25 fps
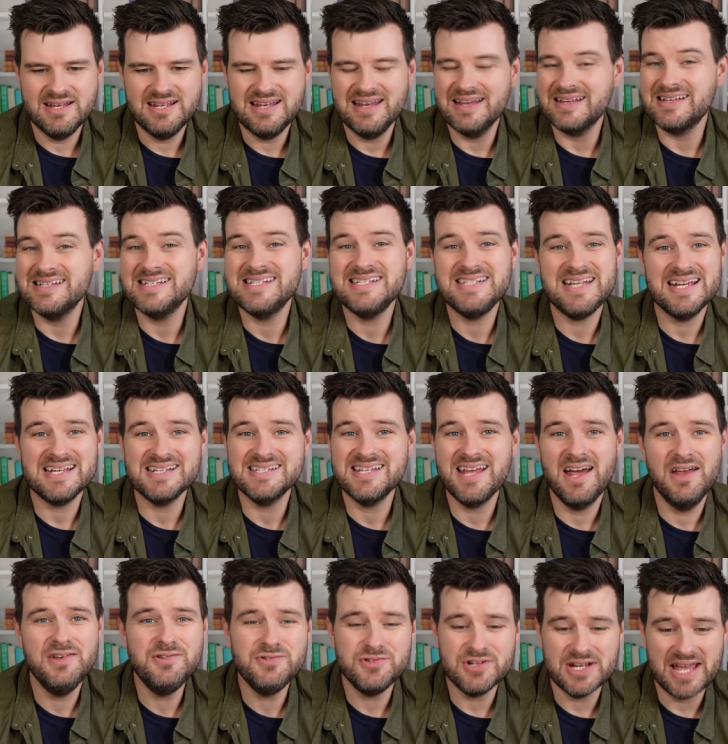like
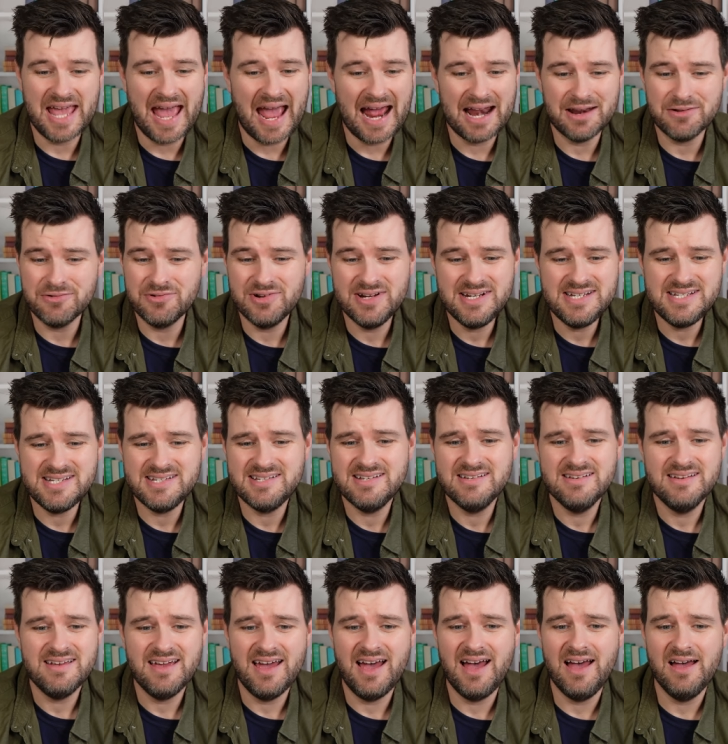600 calories
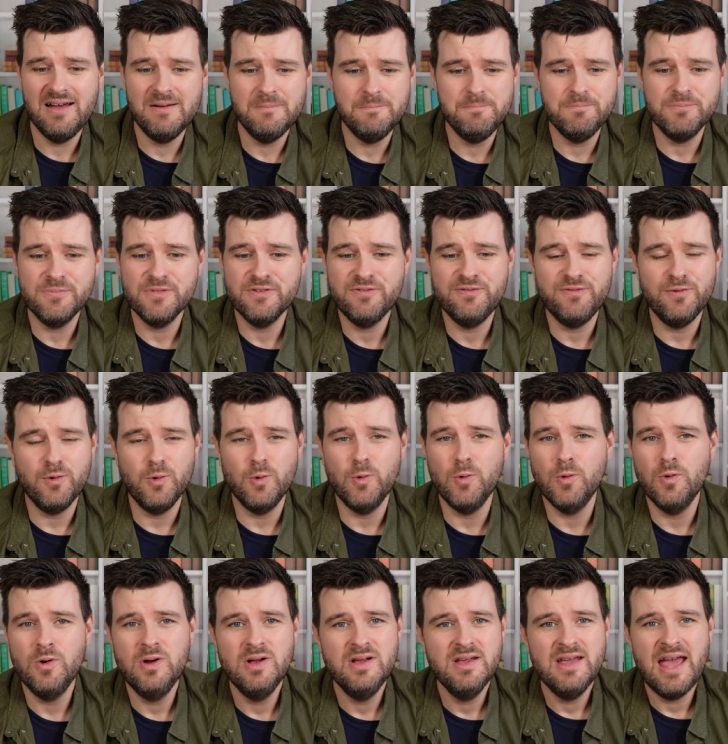and
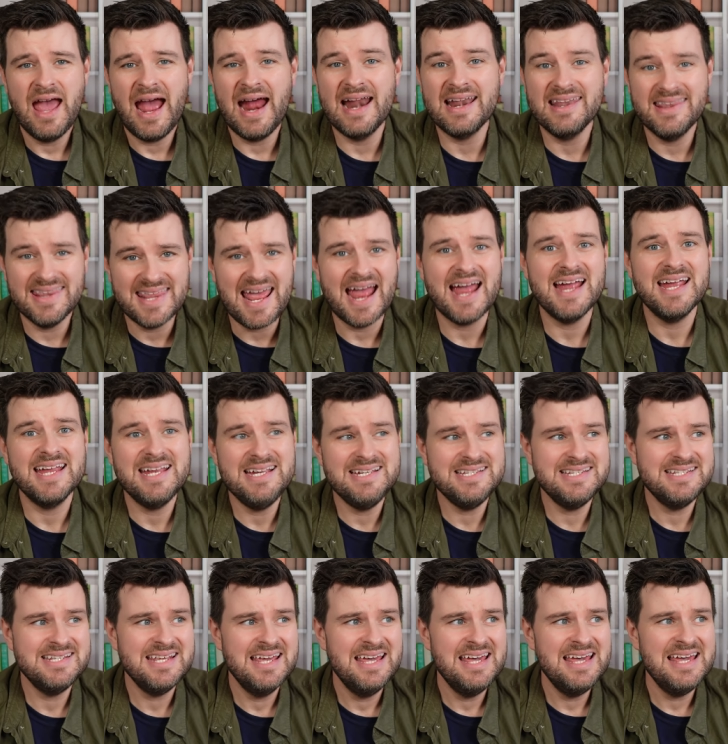that
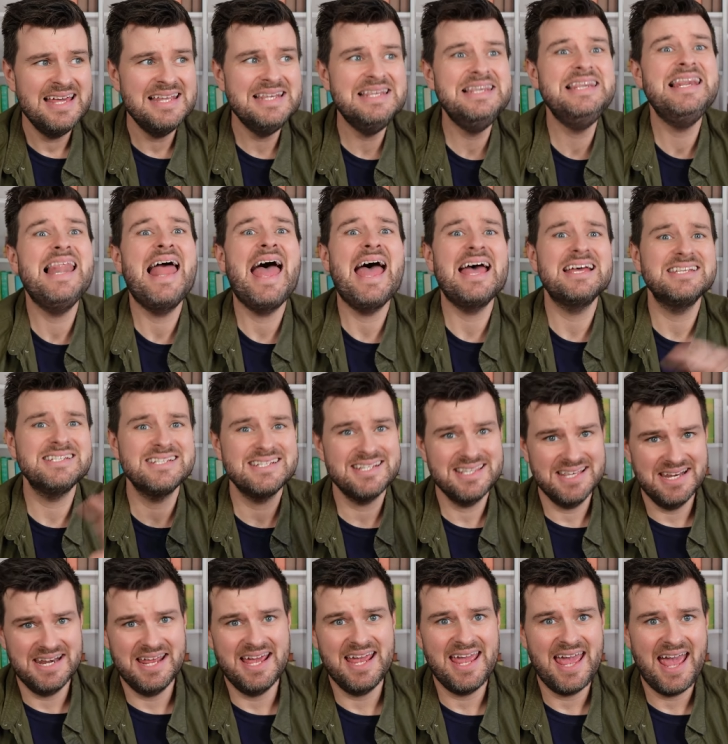is less
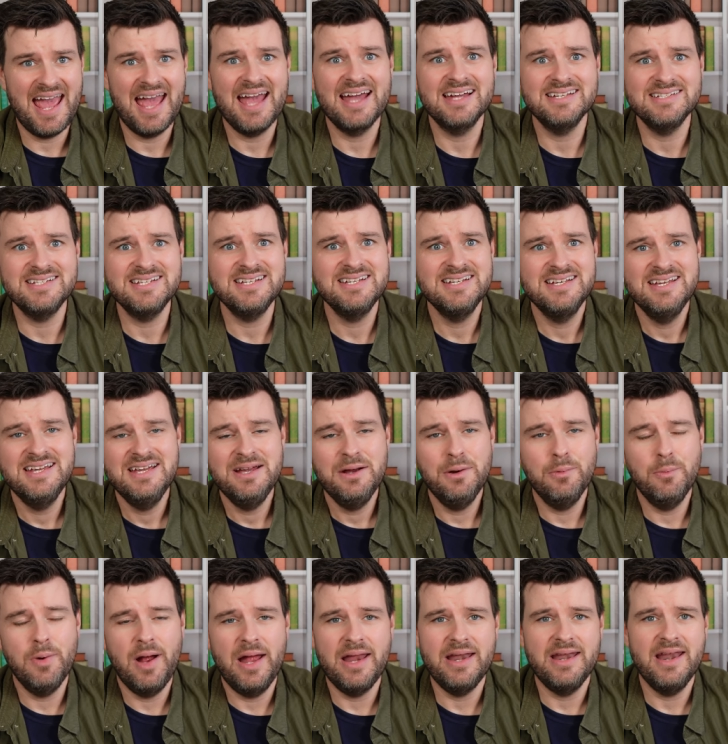than I had
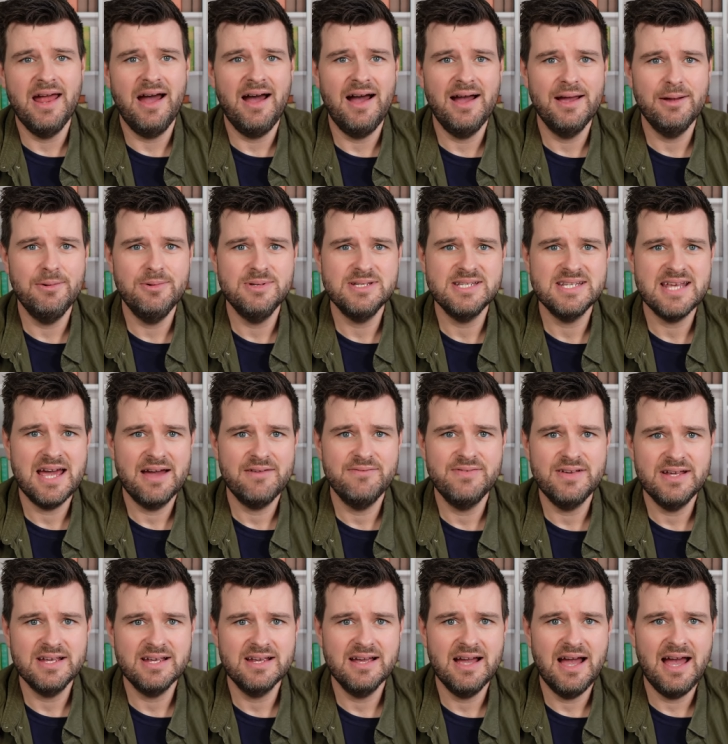when I was
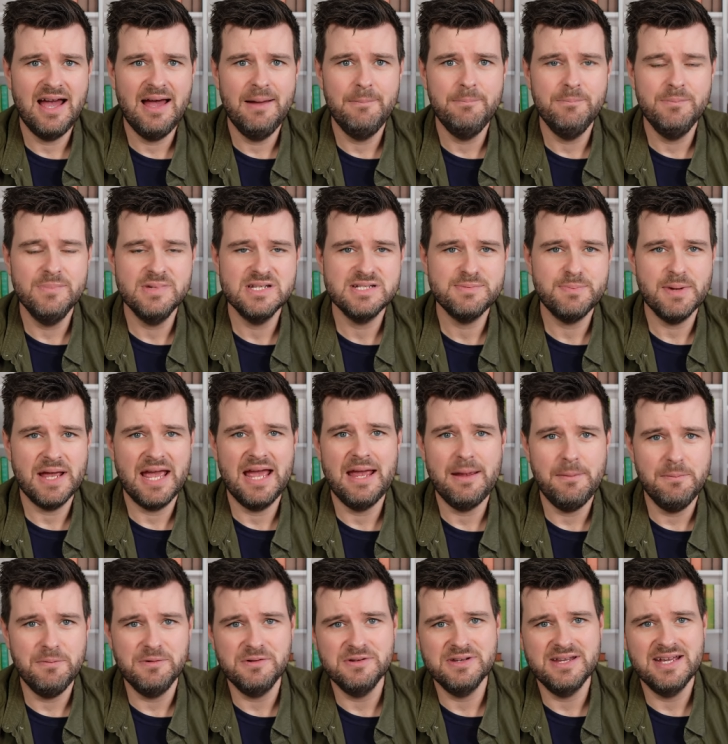having spaghetti
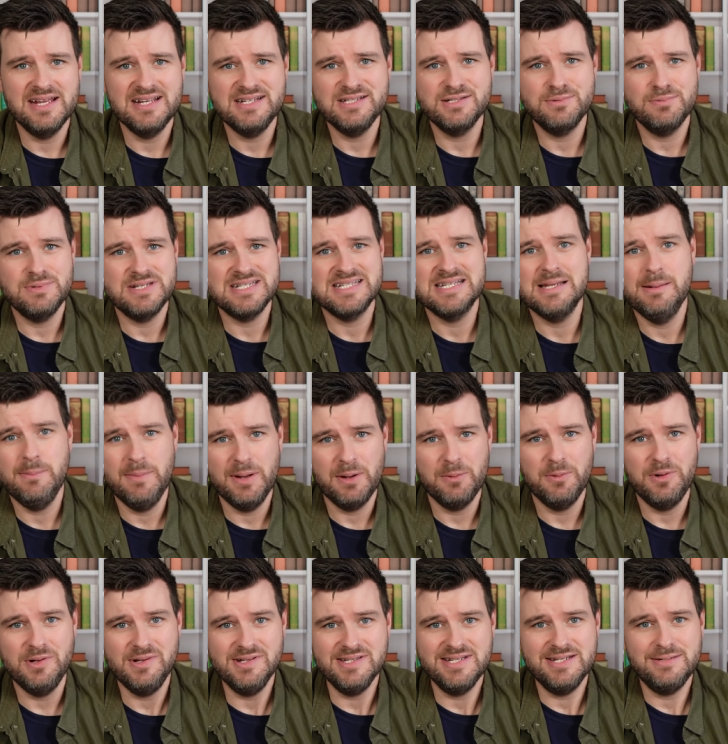bolognese with Slimming
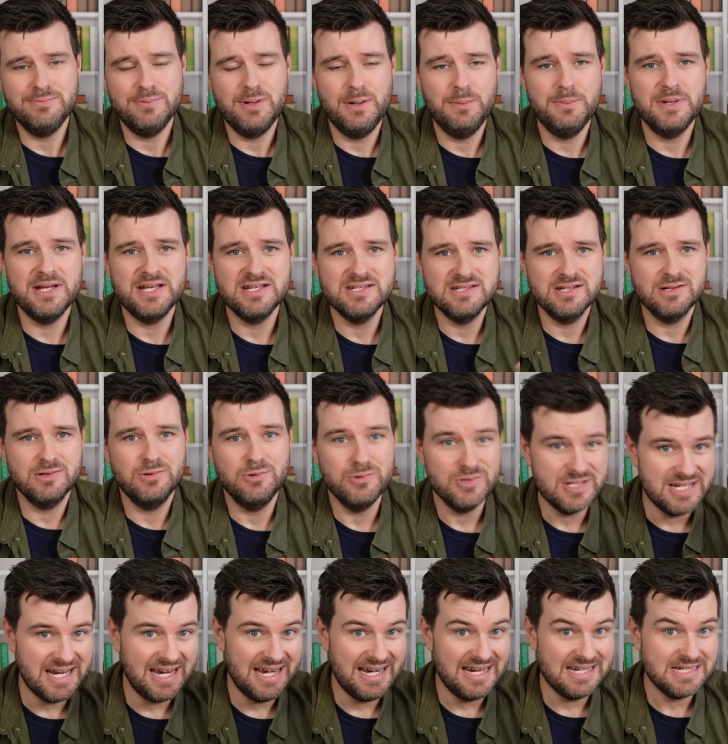World as well, because of
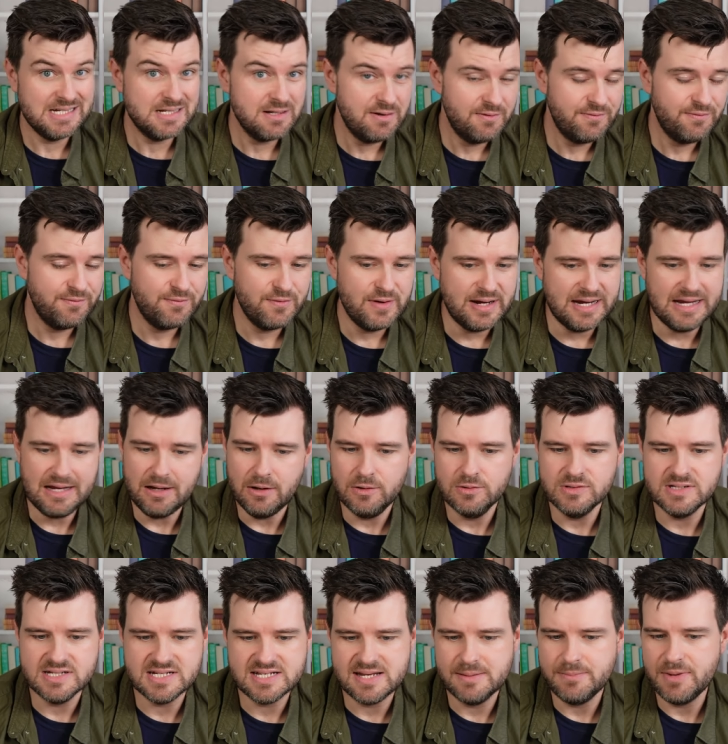course it is free
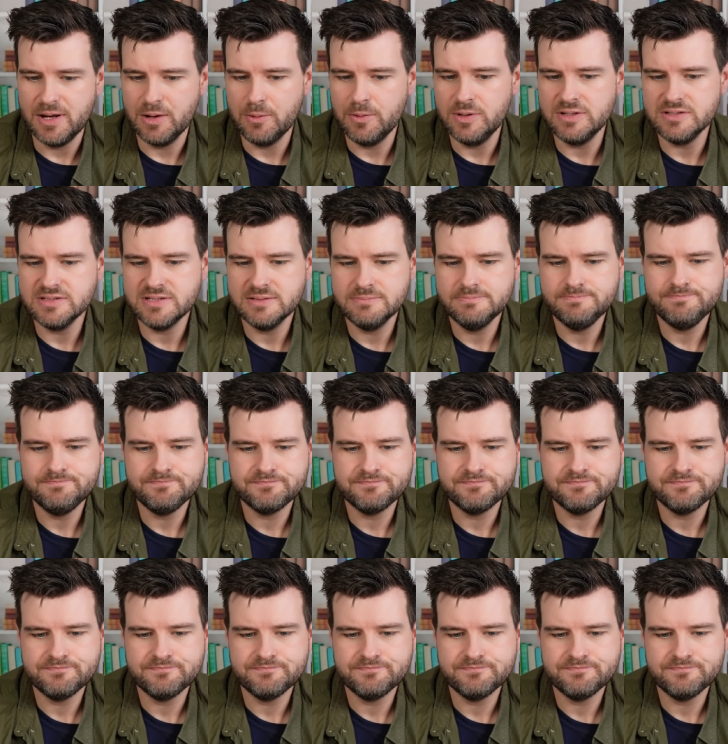on Slimming World.